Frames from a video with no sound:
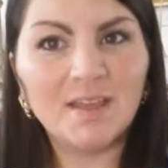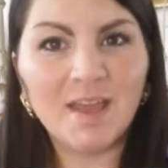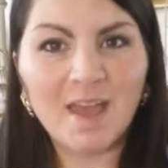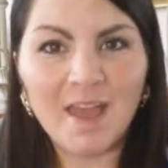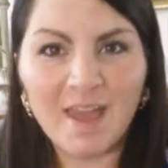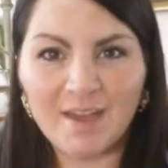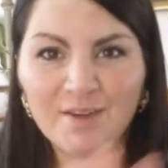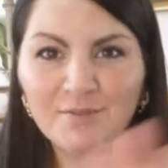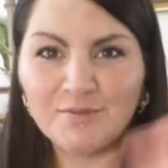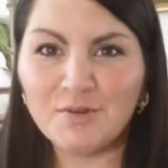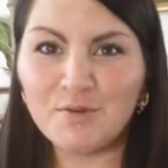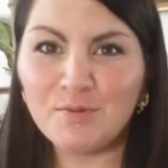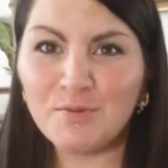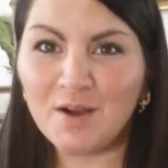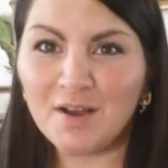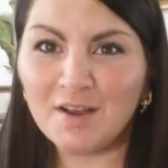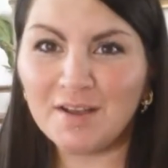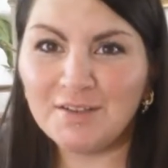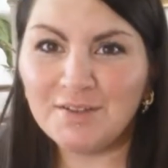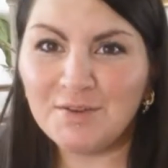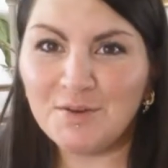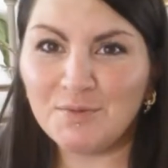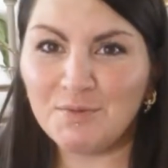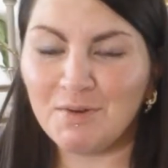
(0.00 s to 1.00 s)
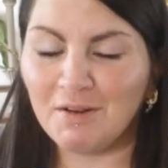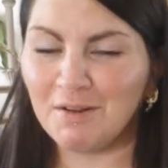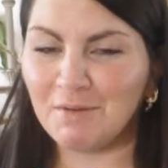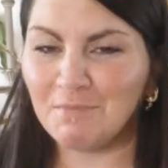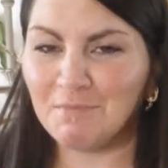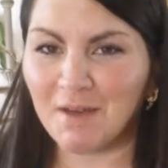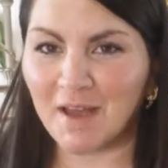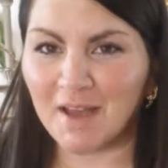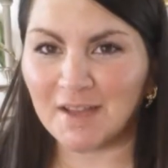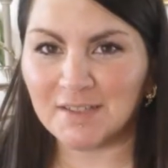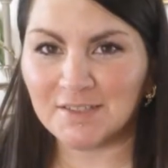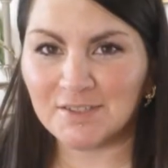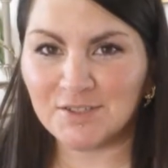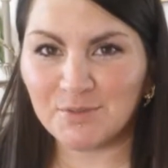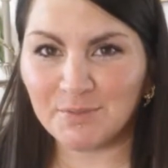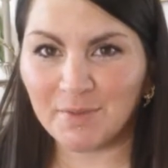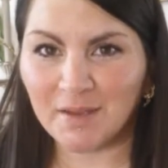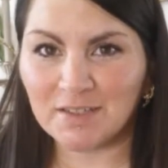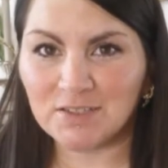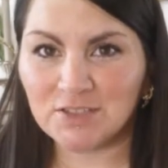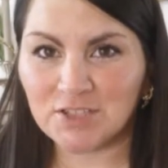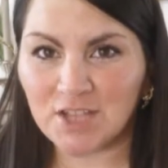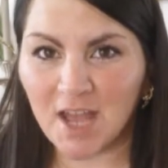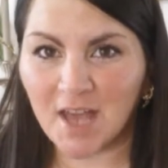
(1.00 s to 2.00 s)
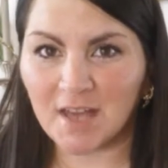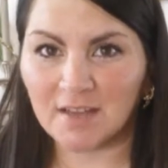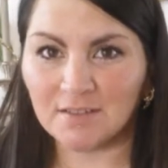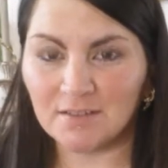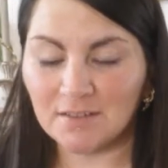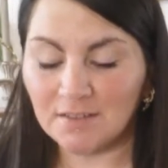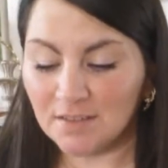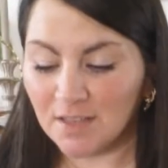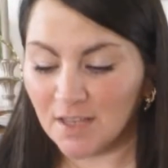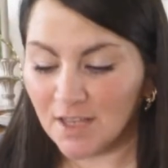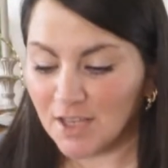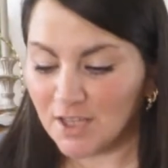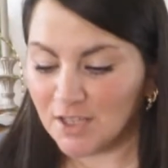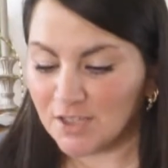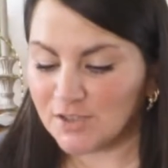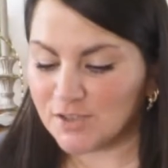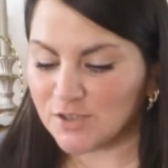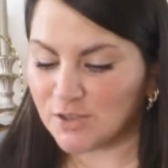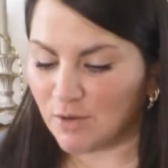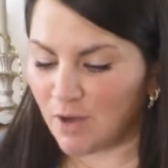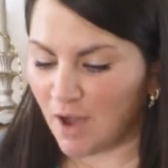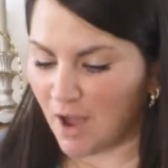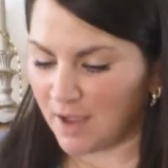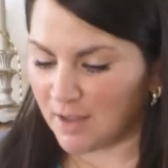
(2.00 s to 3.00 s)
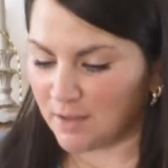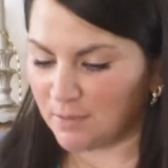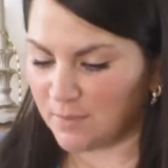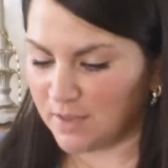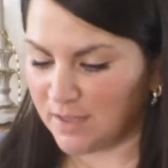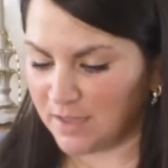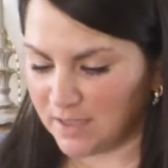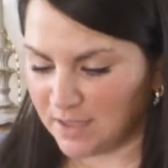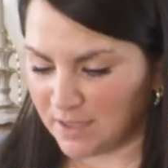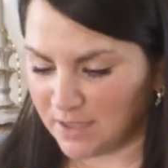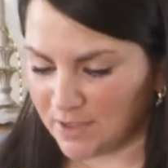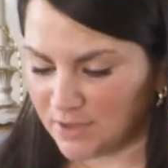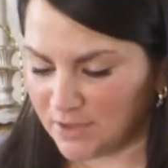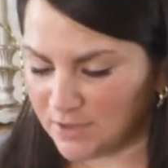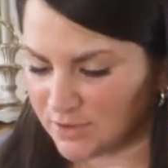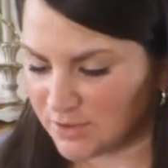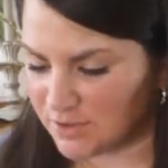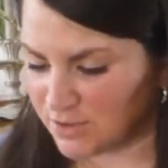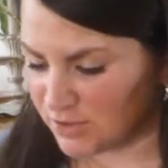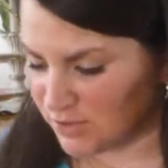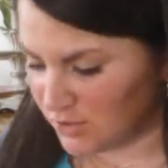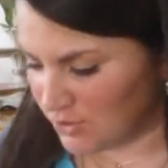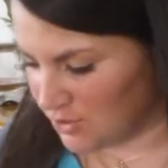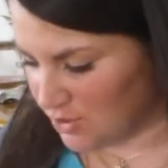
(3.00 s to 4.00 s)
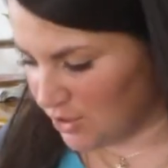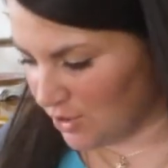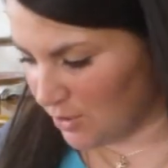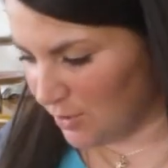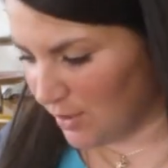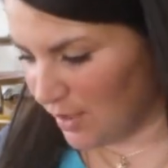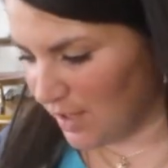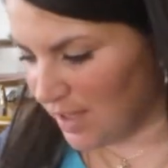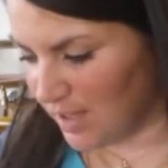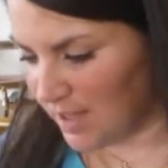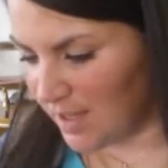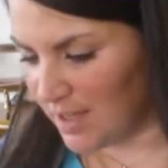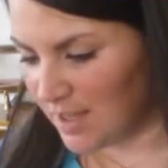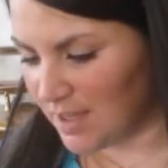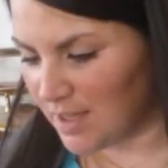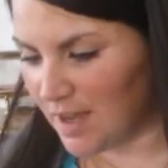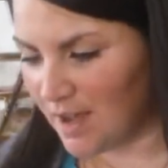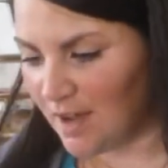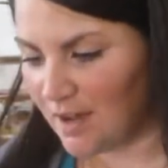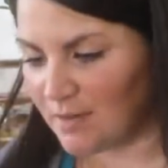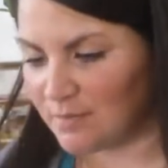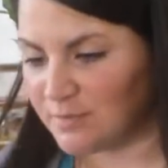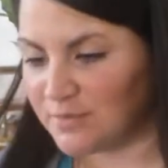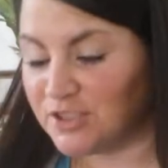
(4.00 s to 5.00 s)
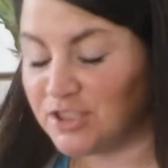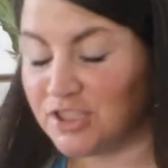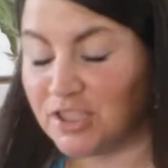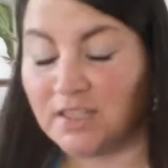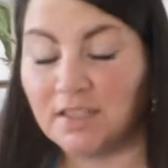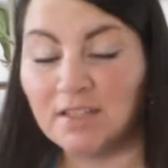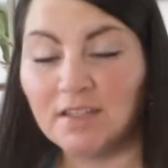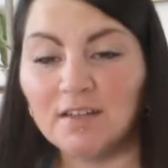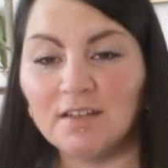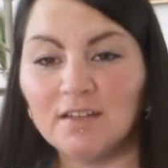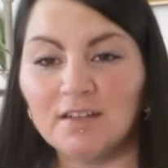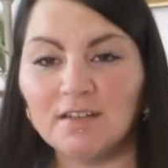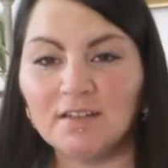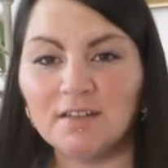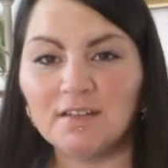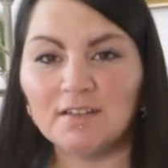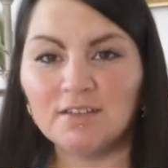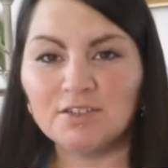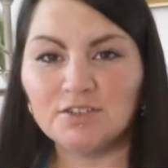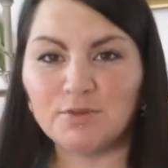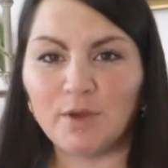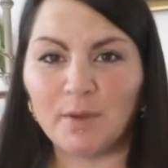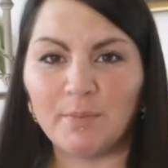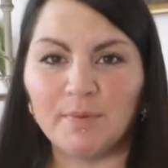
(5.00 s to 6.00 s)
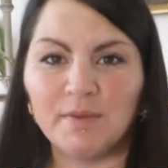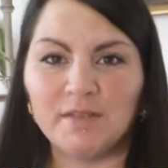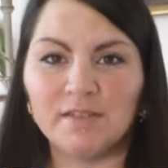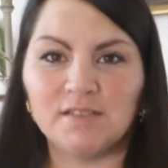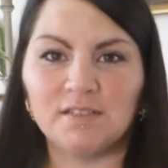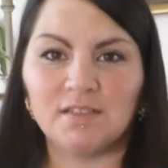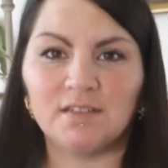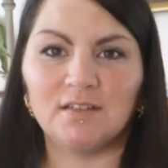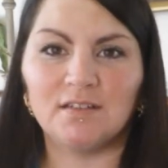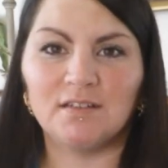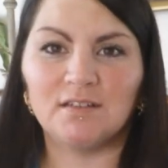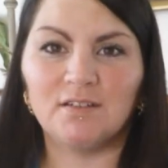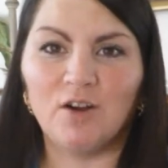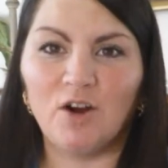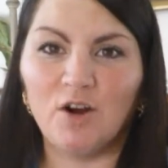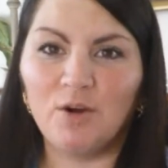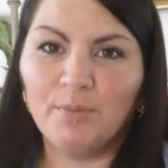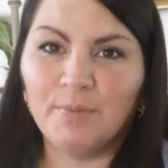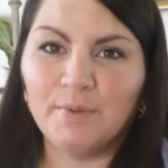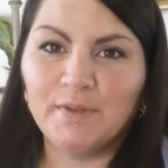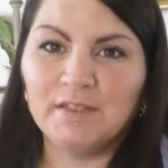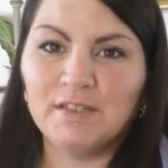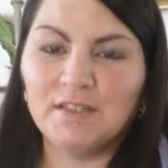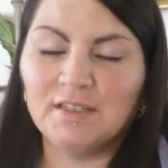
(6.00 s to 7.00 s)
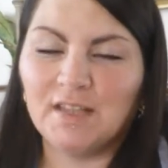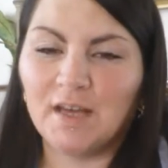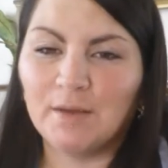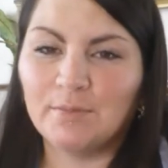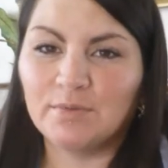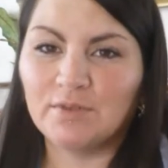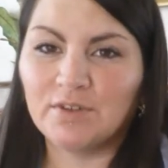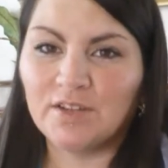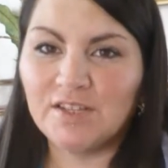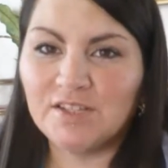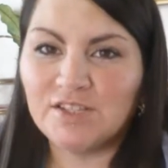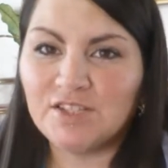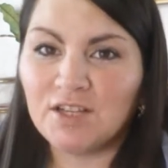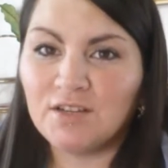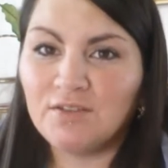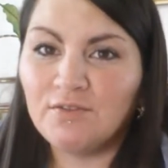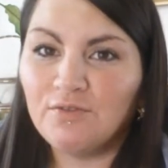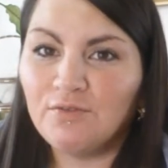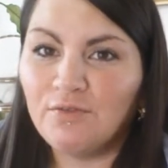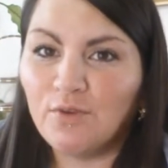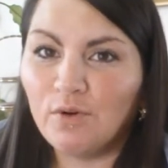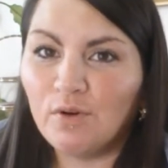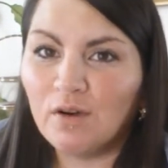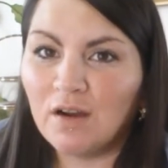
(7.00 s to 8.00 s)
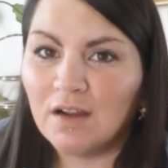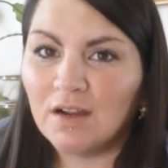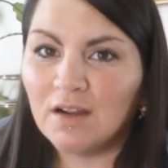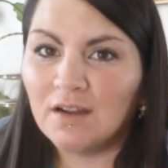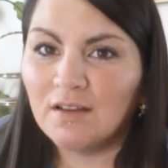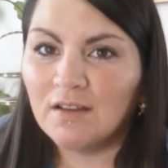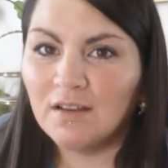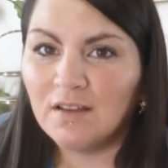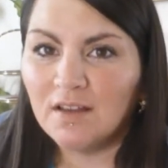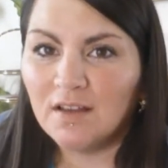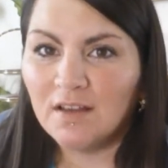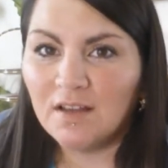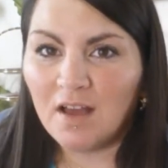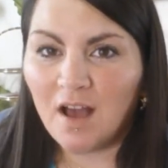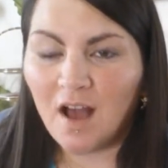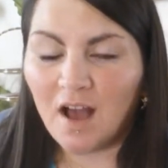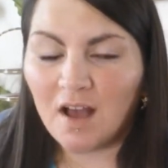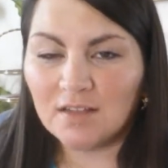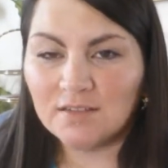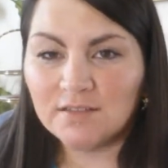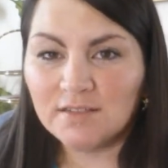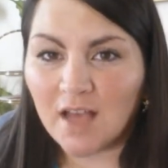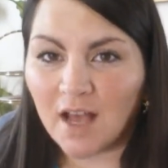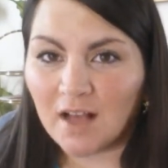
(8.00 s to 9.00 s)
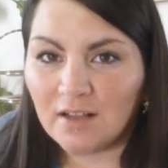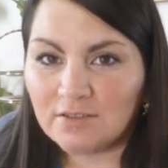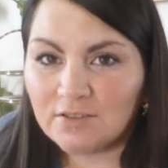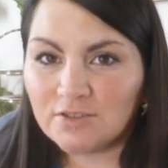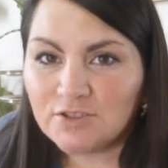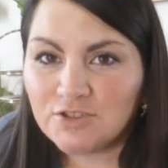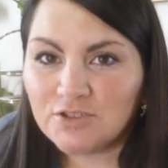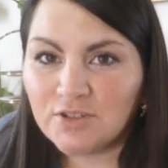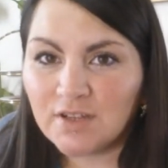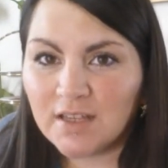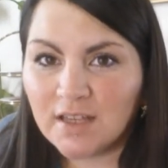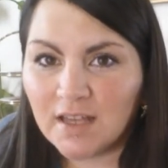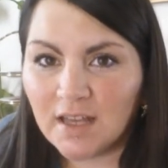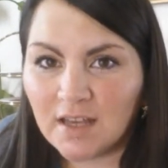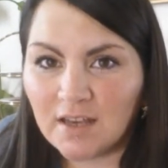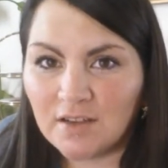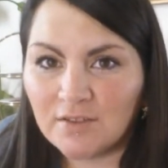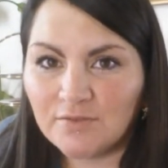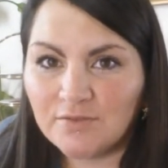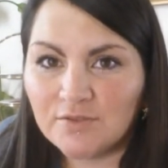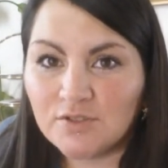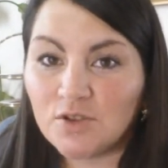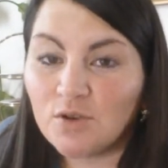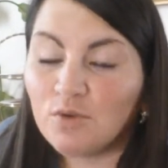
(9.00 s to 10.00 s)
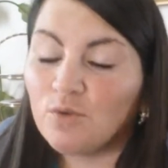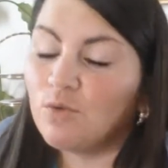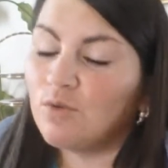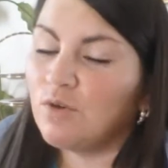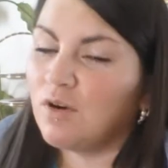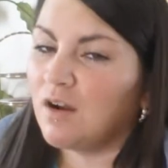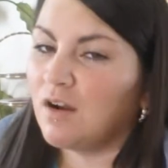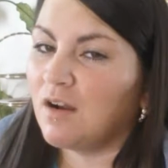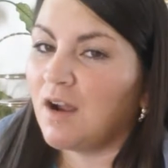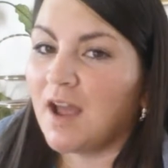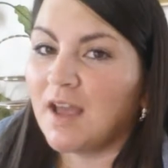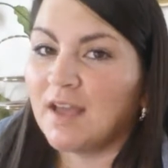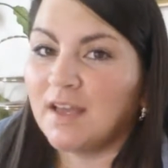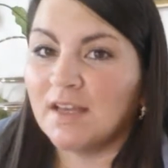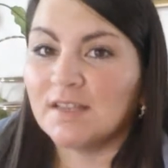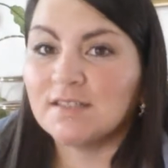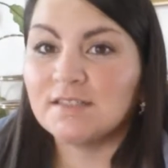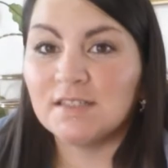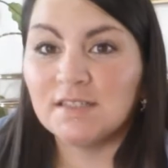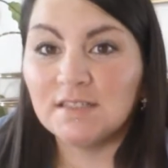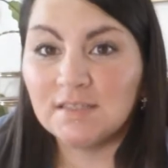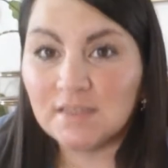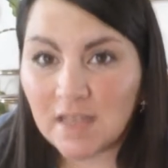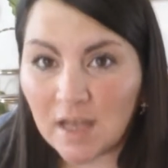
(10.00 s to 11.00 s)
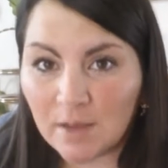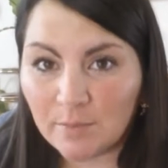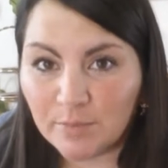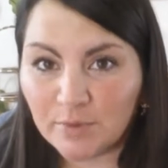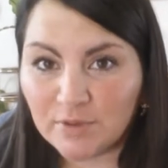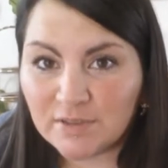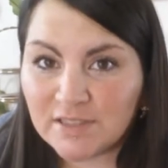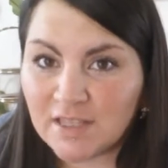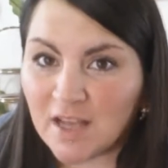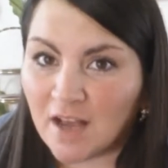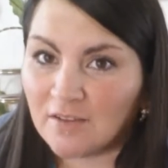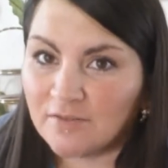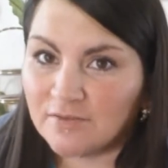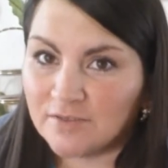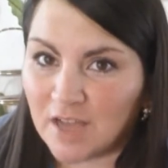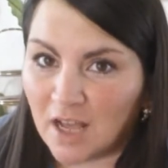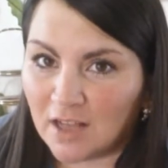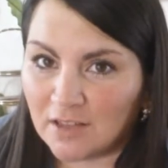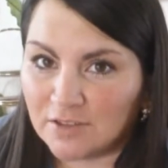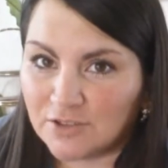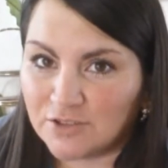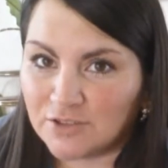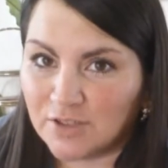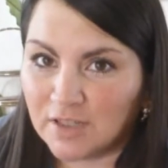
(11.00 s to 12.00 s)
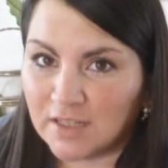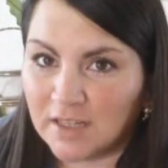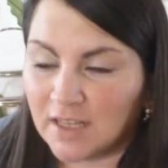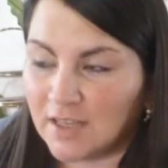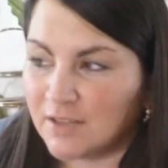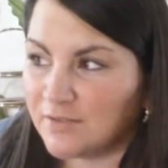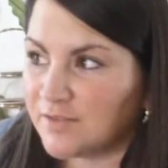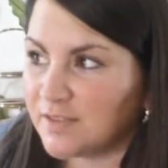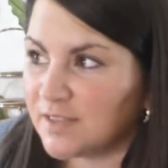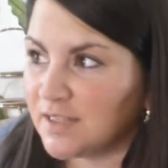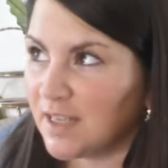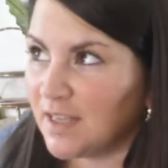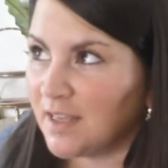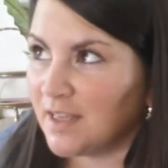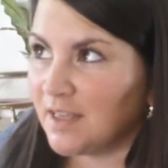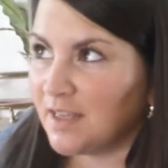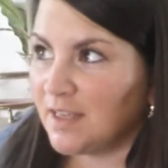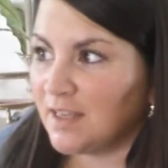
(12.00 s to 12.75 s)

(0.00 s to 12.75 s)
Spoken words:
Hey everyone, welcome back to my channel. So I am here doing GINA SCHWEPPE's open collaboration for a Dollar Tree gift, or I guess examples of Dollar Tree gifts